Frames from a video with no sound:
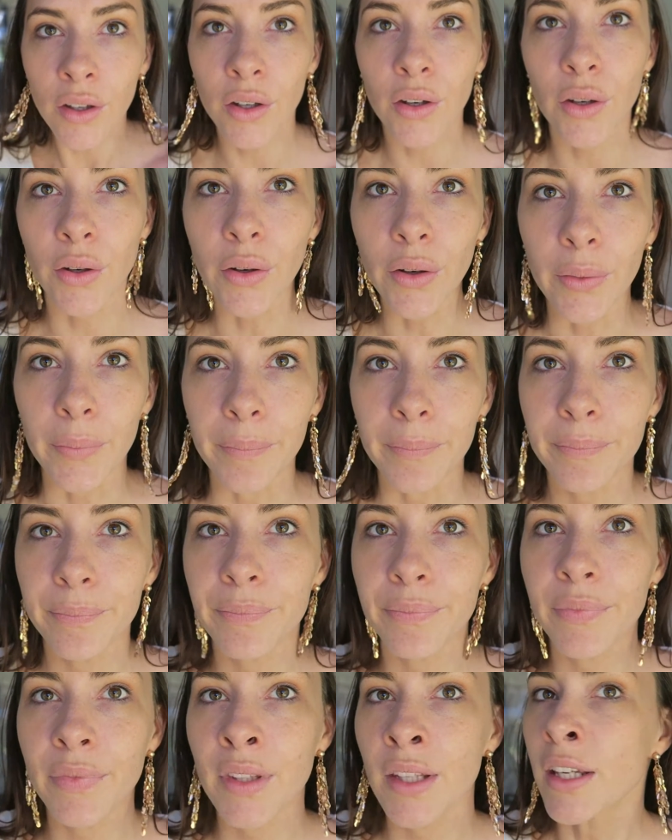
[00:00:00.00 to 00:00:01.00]
Cool.
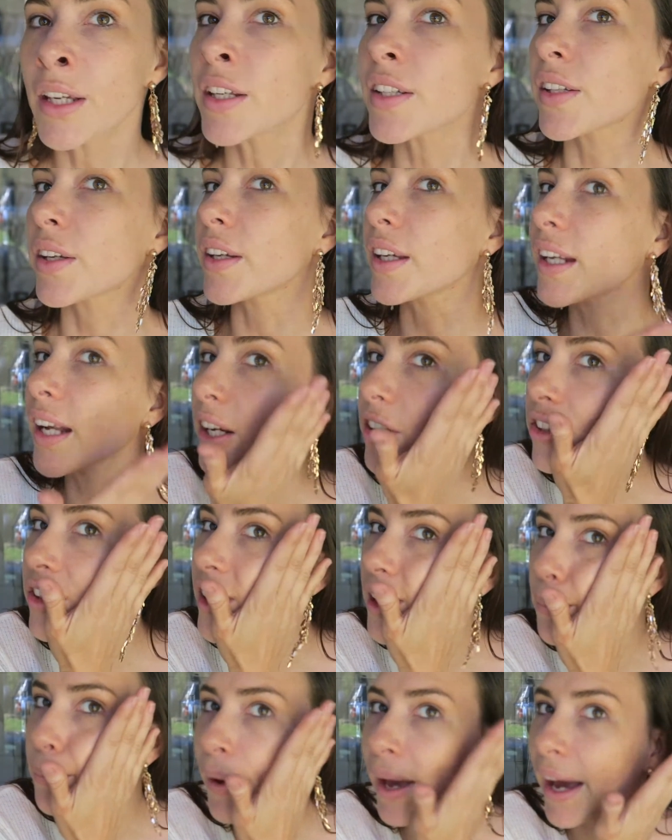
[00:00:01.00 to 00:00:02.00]
So you can
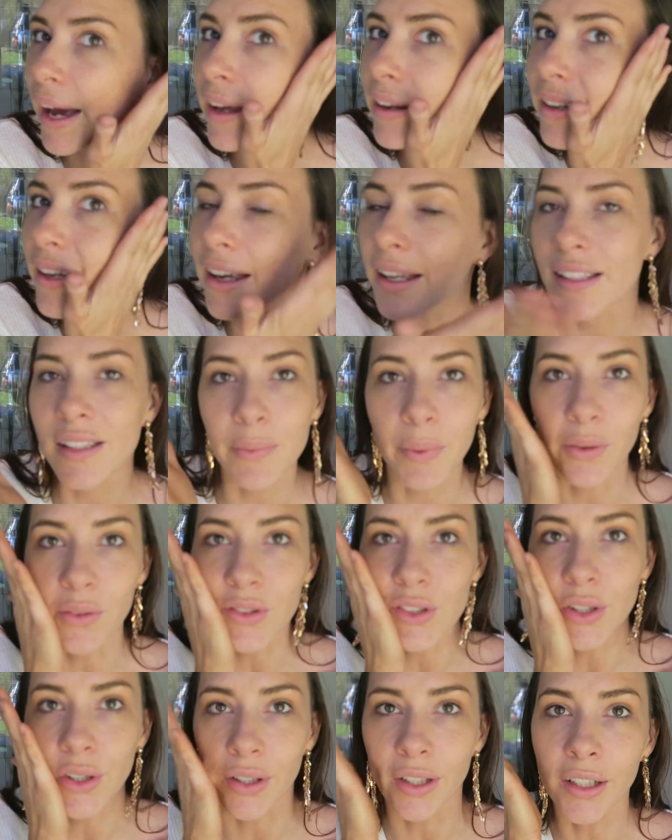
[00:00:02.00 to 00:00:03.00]
actually pat as well
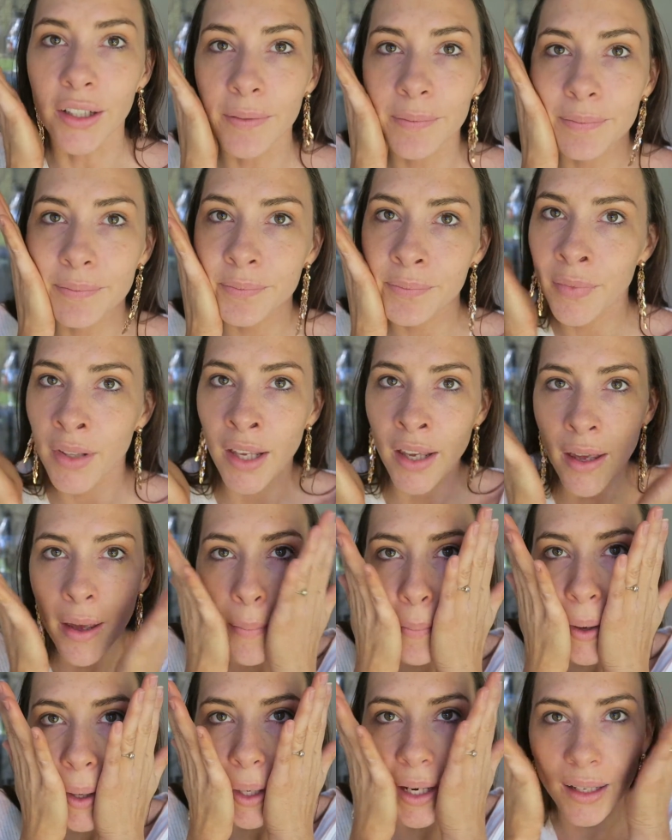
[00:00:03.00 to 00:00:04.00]
too.
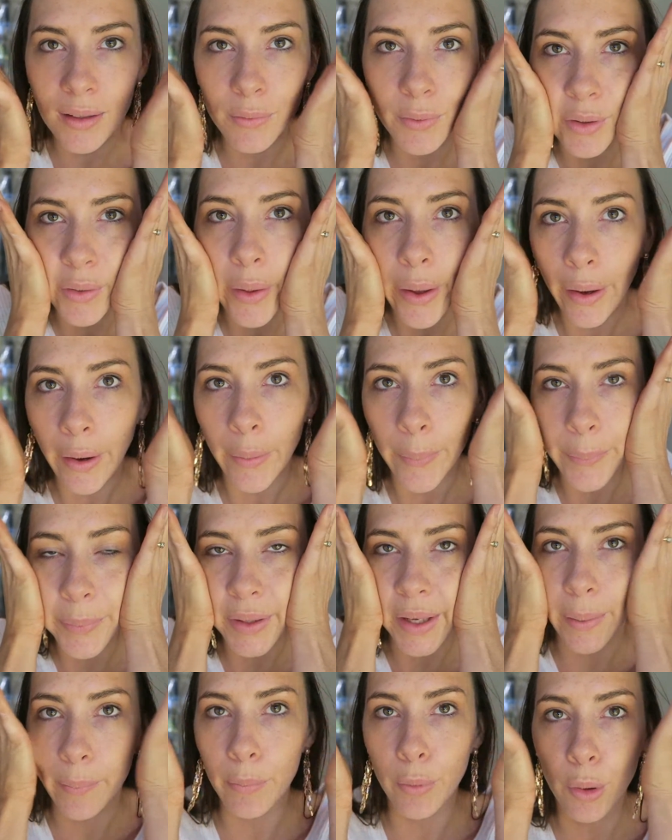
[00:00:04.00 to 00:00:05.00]
Patting will help
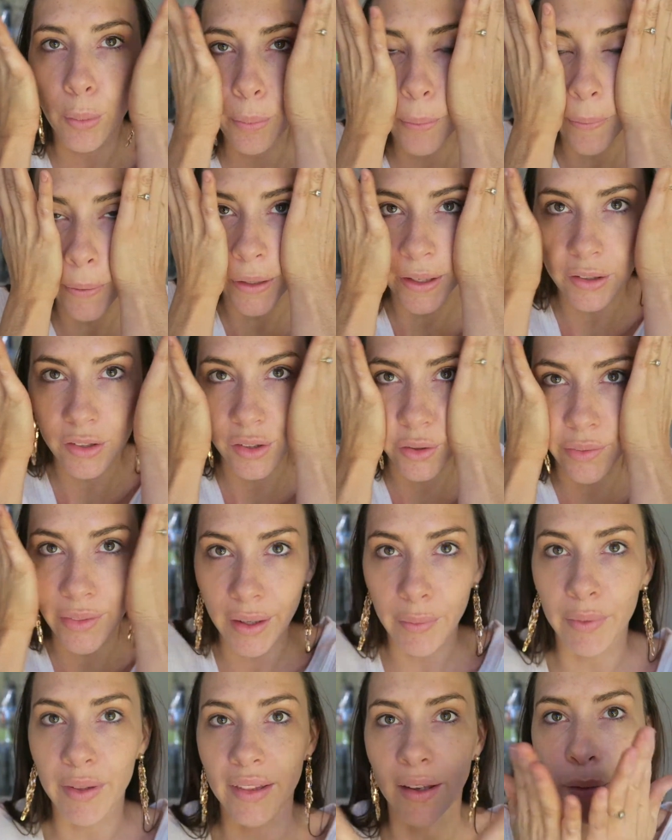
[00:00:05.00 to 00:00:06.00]
get more product on there
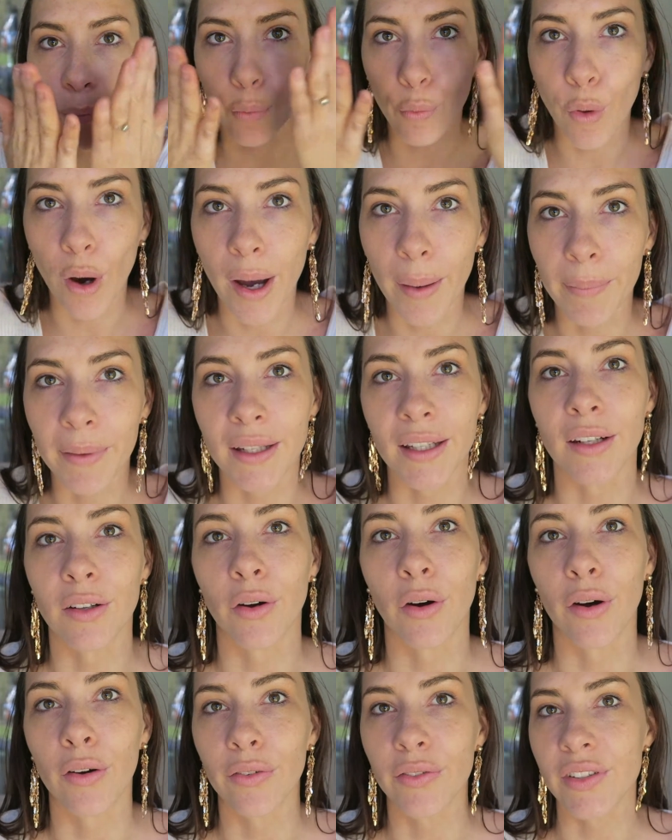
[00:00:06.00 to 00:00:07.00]
without wiping it
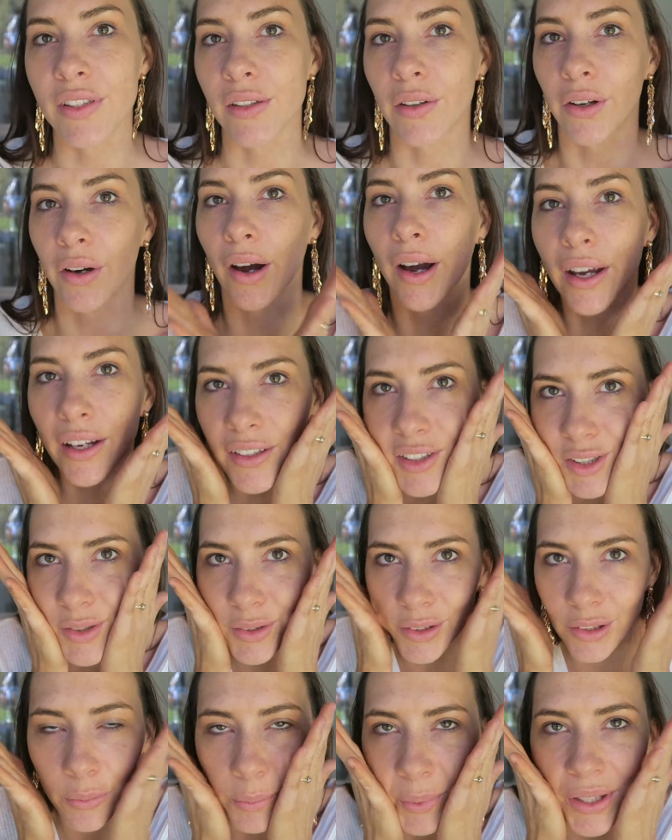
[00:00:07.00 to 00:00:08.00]
off. So I do a
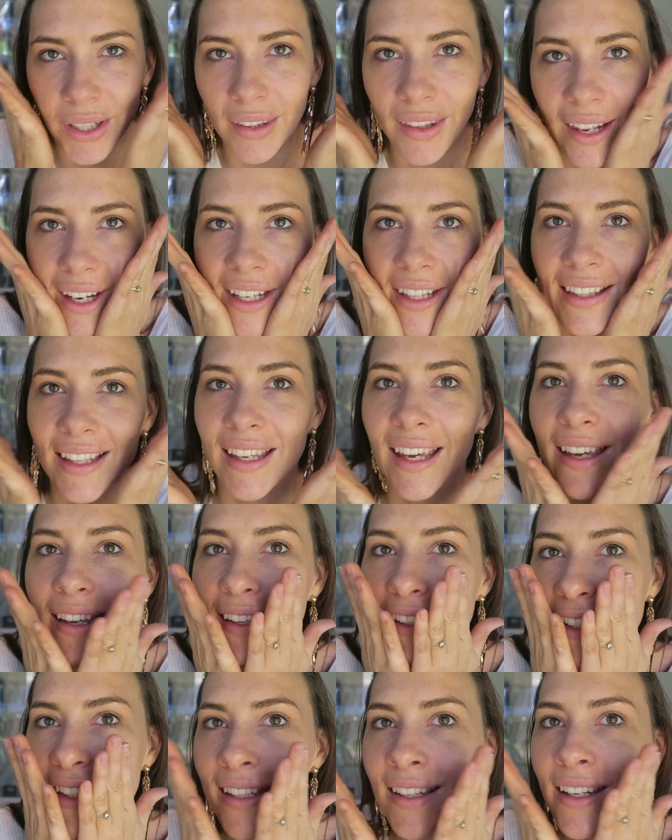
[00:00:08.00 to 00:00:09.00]
bit of that at the
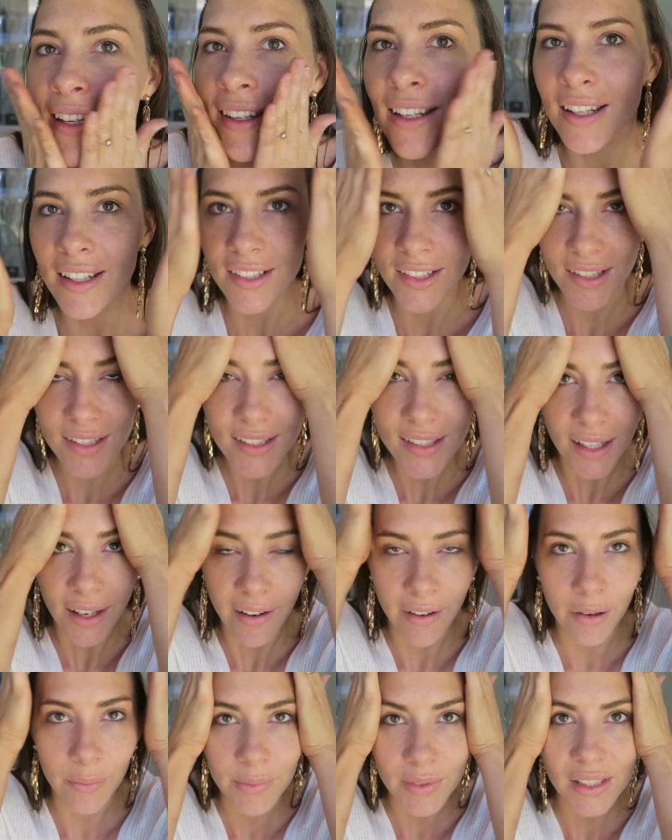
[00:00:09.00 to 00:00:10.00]
end, just to
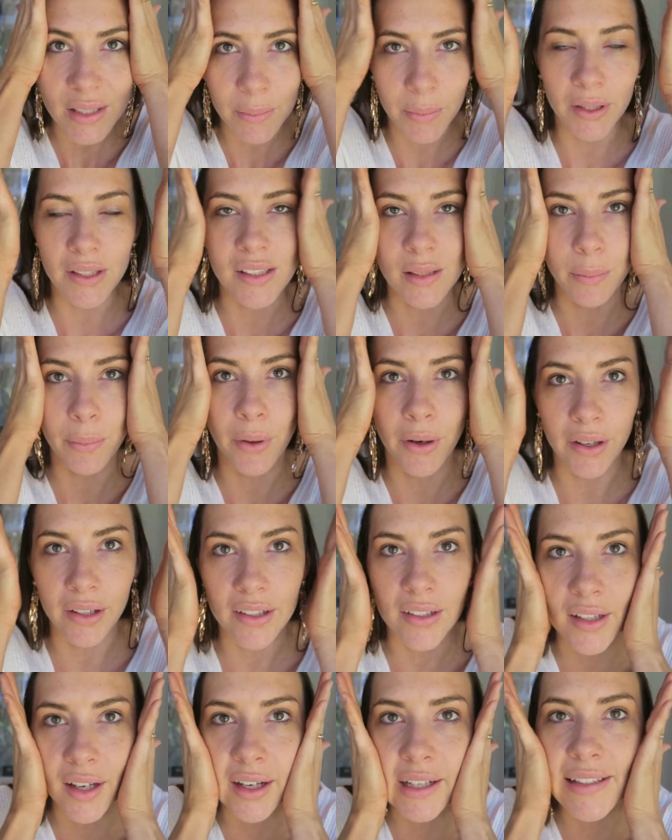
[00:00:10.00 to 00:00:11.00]
help disperse the
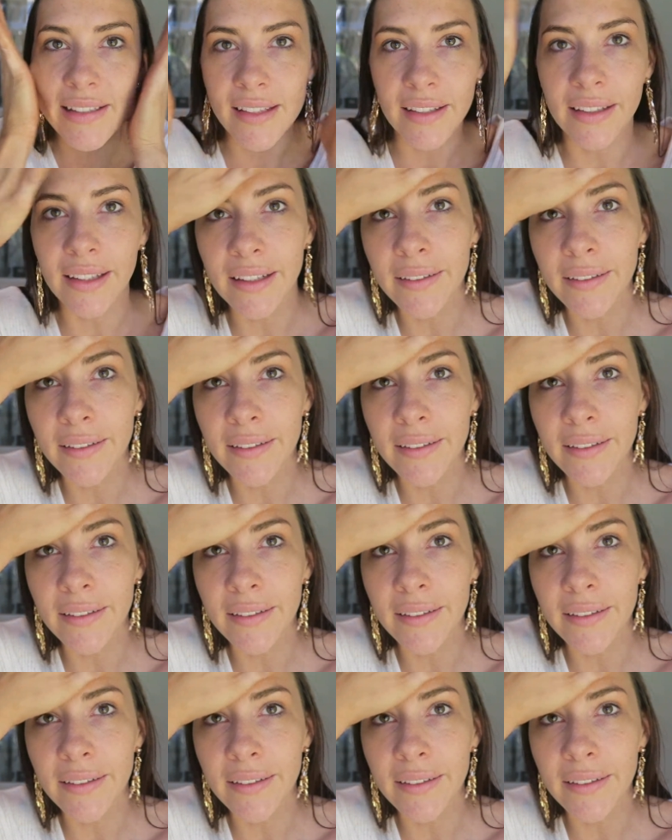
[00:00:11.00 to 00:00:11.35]
product nicely.